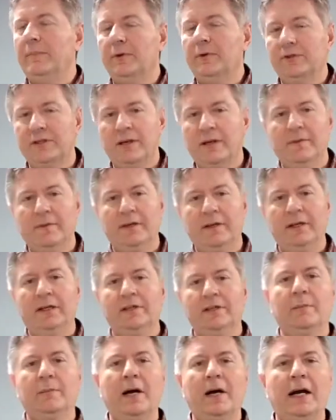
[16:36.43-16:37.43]
or something
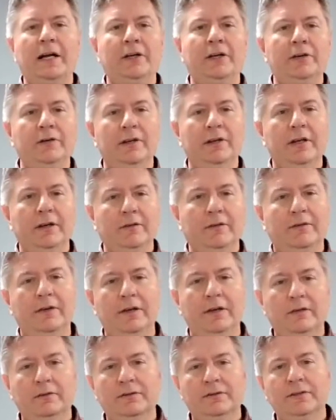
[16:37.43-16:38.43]
that's by you that you
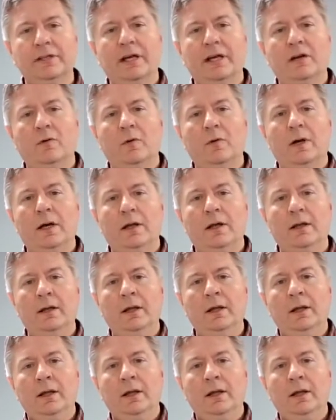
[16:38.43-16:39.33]
think will sell well,